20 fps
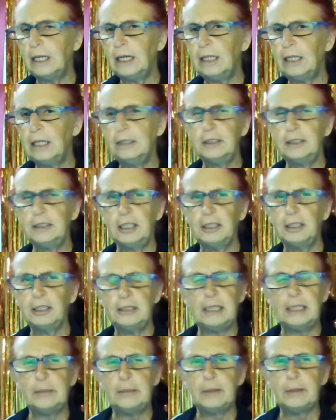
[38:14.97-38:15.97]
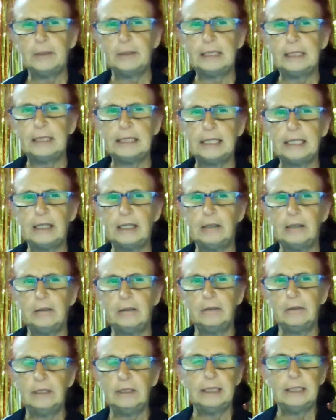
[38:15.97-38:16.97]
turnip on his own,
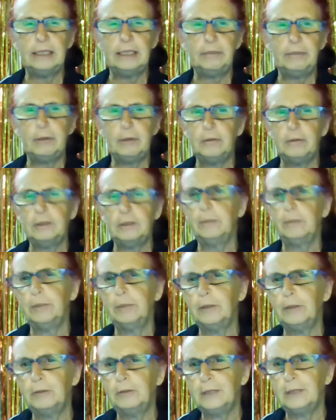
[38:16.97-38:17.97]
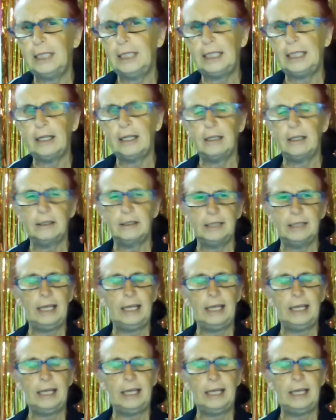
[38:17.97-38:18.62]
and he pulls and pulls, he can't.